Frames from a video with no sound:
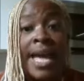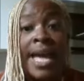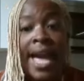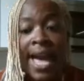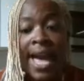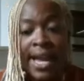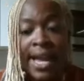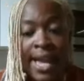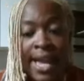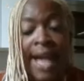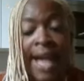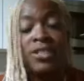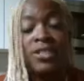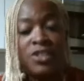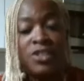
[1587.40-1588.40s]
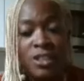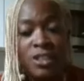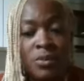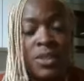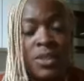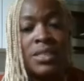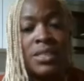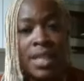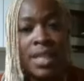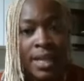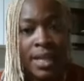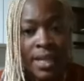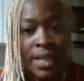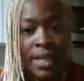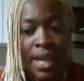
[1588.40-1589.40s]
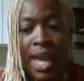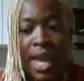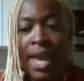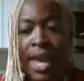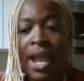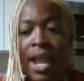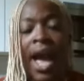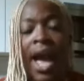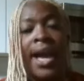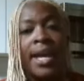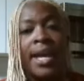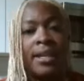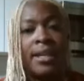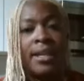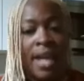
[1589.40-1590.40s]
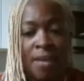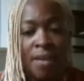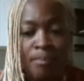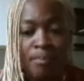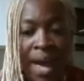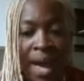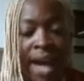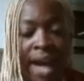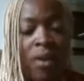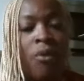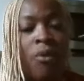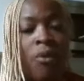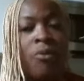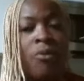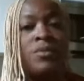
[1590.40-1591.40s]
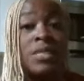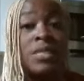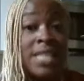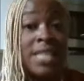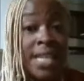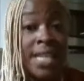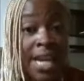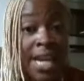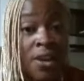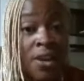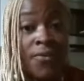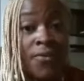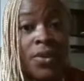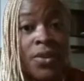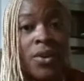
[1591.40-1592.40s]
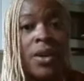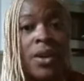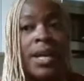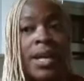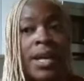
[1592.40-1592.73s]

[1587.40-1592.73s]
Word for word: Mm-hmm. And as she was sick and I came back home to take care of her,